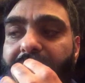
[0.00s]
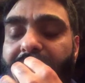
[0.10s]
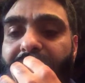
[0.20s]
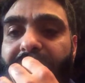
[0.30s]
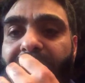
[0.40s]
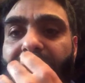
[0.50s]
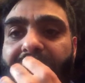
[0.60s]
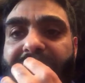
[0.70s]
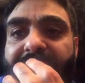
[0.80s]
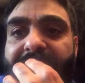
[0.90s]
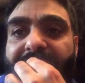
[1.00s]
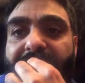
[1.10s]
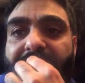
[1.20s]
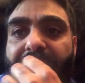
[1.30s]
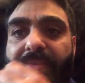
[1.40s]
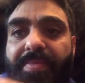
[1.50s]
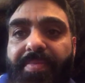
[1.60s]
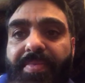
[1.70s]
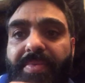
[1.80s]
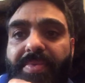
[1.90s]
what they've done is they've
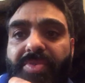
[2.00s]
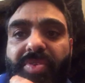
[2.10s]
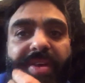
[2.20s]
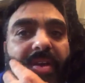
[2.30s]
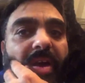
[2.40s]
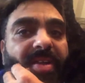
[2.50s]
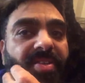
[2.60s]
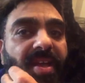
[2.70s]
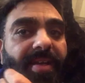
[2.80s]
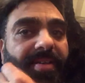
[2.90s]
tried to hijack